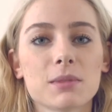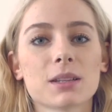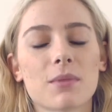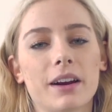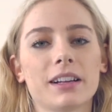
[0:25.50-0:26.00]
is
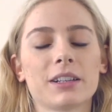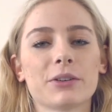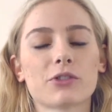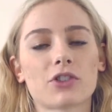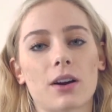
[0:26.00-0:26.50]
Mariella
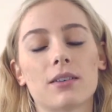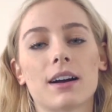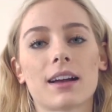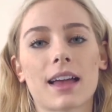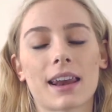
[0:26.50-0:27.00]

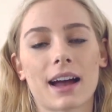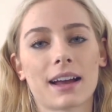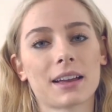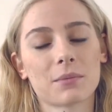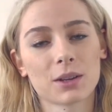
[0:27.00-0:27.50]
Ochoa and I
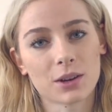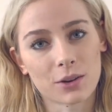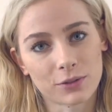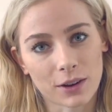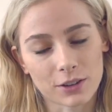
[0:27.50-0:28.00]
am the
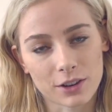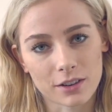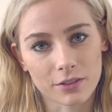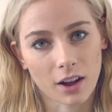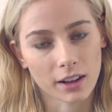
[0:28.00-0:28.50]
co-founder
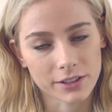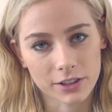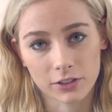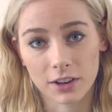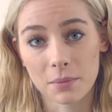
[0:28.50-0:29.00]
of Concerts
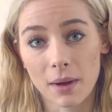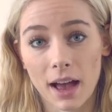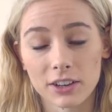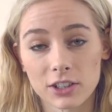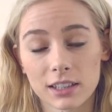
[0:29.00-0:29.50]
for
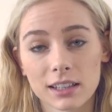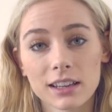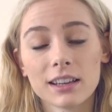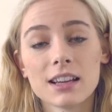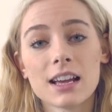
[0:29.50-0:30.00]
Compassion.
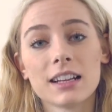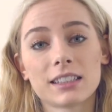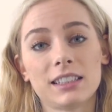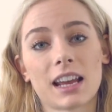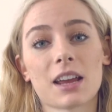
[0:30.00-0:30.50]

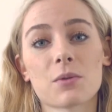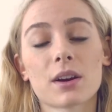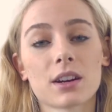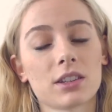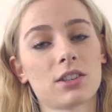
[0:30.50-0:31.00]
Today we're
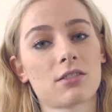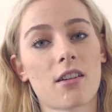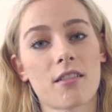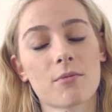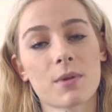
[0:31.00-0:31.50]
going to
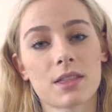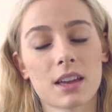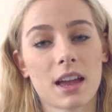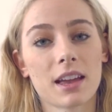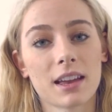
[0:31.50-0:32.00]
start with
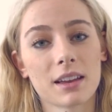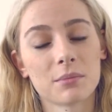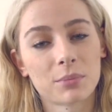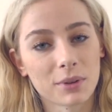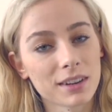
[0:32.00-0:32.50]
a
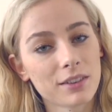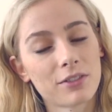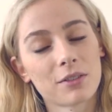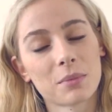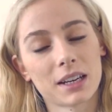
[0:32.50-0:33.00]
brief
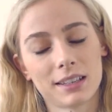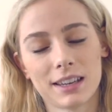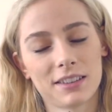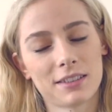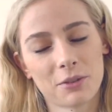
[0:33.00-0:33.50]

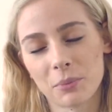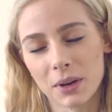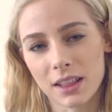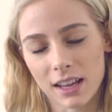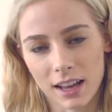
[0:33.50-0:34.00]
meditation and
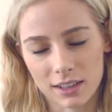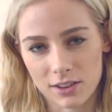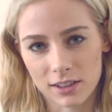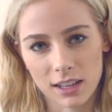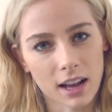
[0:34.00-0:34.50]
breathing
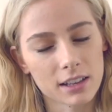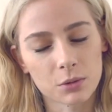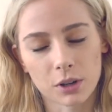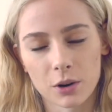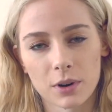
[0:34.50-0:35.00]
exercise.
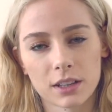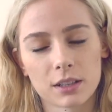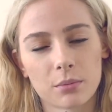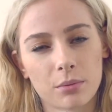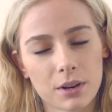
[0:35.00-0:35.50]
We're going to
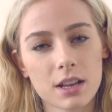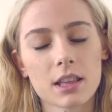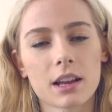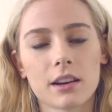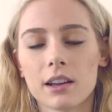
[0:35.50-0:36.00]
breathe
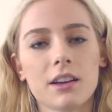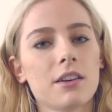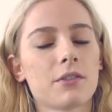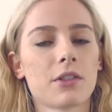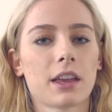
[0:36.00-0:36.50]
in
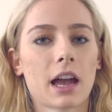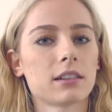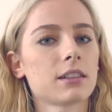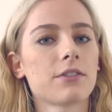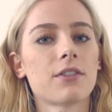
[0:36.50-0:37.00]
for the count
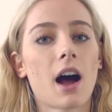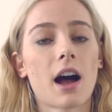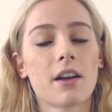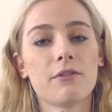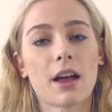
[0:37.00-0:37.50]
of
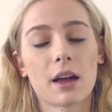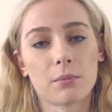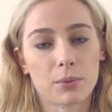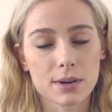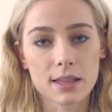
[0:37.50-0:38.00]
five and
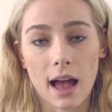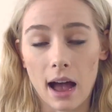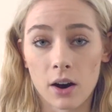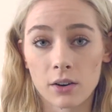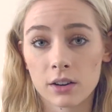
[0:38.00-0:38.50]
breathe
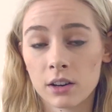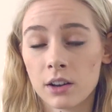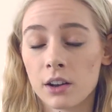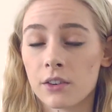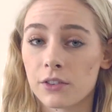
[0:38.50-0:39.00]
out
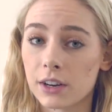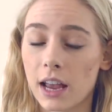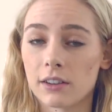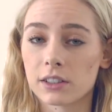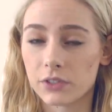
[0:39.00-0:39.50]
for a
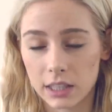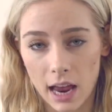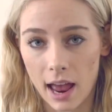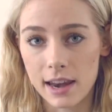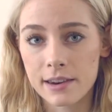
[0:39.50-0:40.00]
count of
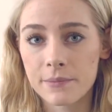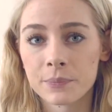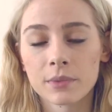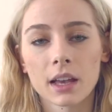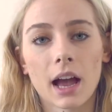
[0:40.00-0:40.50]
10.
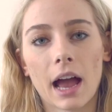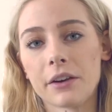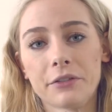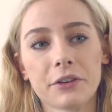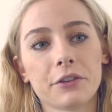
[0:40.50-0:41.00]
And
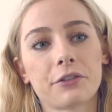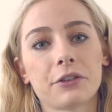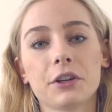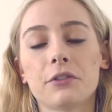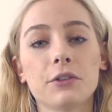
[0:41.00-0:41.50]
feel
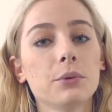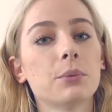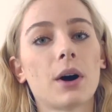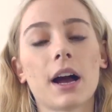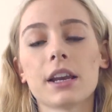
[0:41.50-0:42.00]
free if you
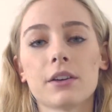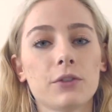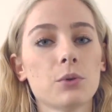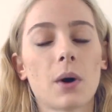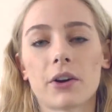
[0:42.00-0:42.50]
want, if
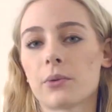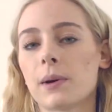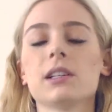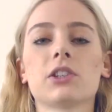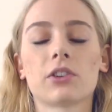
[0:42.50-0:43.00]
you want to
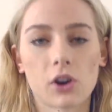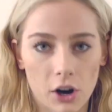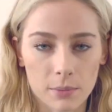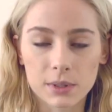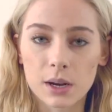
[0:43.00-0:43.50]
raise your
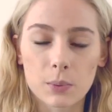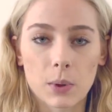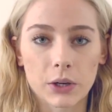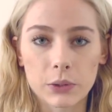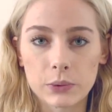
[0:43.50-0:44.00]
arms up while
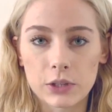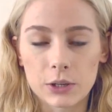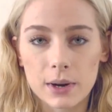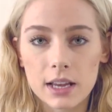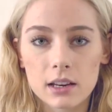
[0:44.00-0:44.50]
you do
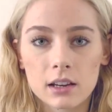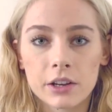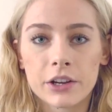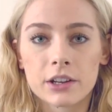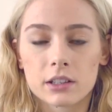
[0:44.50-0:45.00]
it
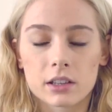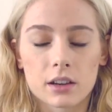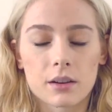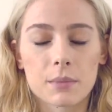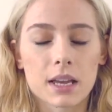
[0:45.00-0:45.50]

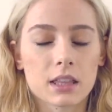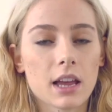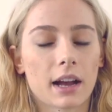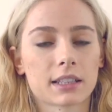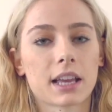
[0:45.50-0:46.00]
to make the
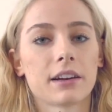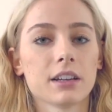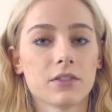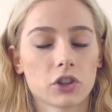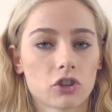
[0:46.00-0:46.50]
exhale
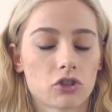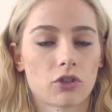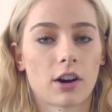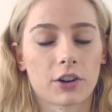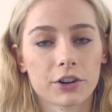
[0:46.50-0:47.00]
even
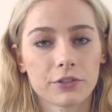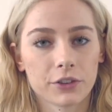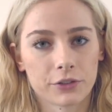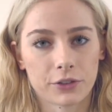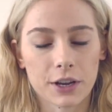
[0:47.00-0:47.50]
stronger, feel
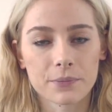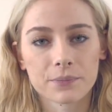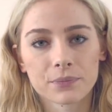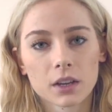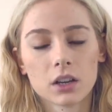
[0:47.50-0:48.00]
free.
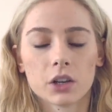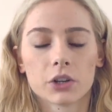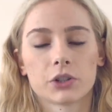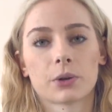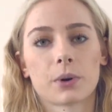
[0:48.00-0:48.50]

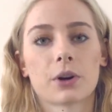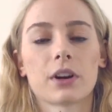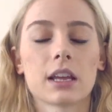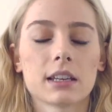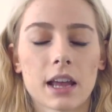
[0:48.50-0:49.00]
So we're going
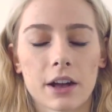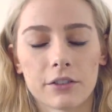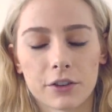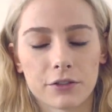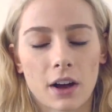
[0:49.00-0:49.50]
to inhale
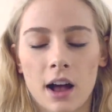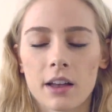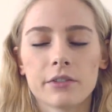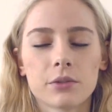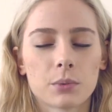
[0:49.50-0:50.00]
for
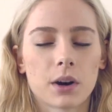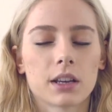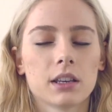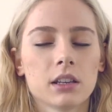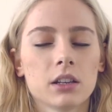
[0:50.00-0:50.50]
five.
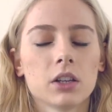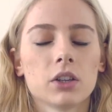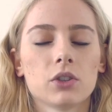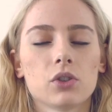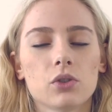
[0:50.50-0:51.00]
One
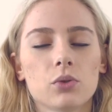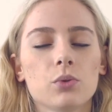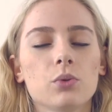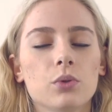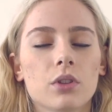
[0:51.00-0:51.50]

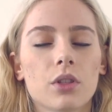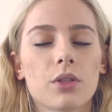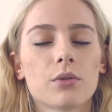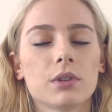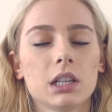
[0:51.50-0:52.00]
two,
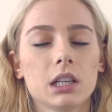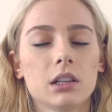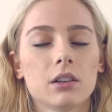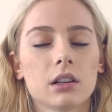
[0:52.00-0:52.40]
three,